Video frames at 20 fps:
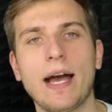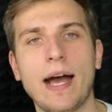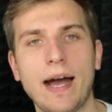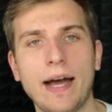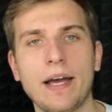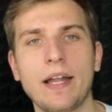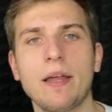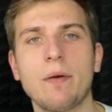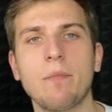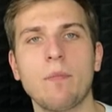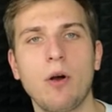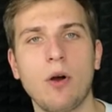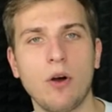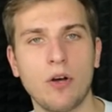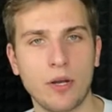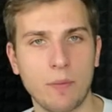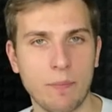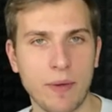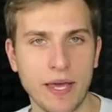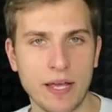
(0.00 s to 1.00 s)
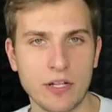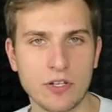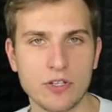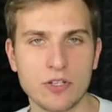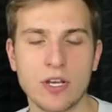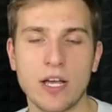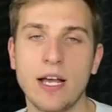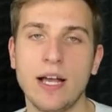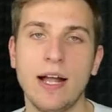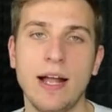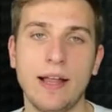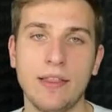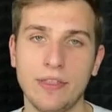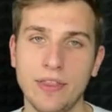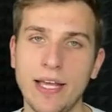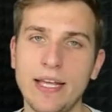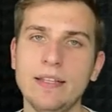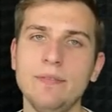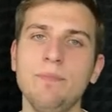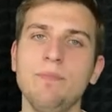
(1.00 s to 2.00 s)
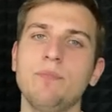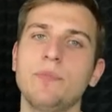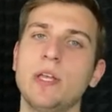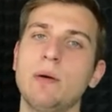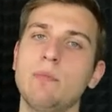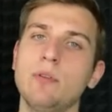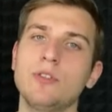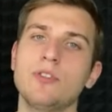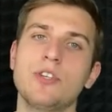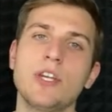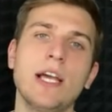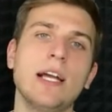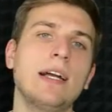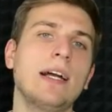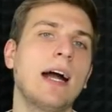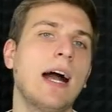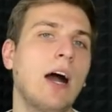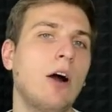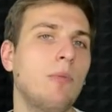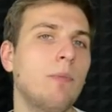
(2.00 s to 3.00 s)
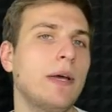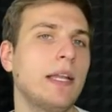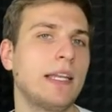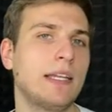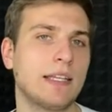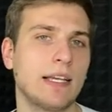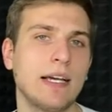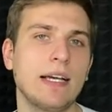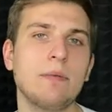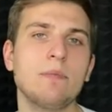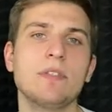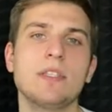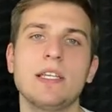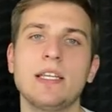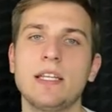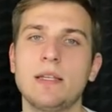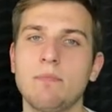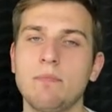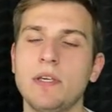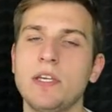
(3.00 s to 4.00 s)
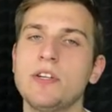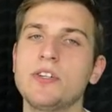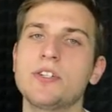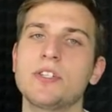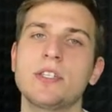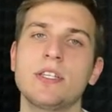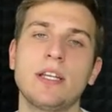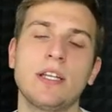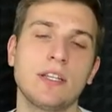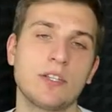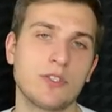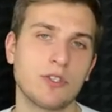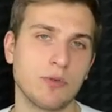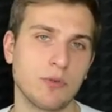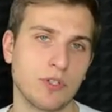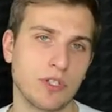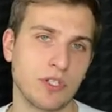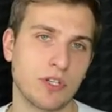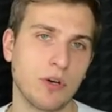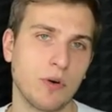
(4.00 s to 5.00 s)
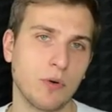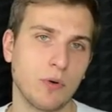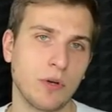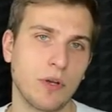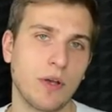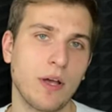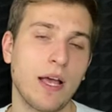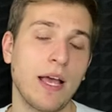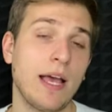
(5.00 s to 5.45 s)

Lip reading: item on a page, and then double check how many times it appears in the source code.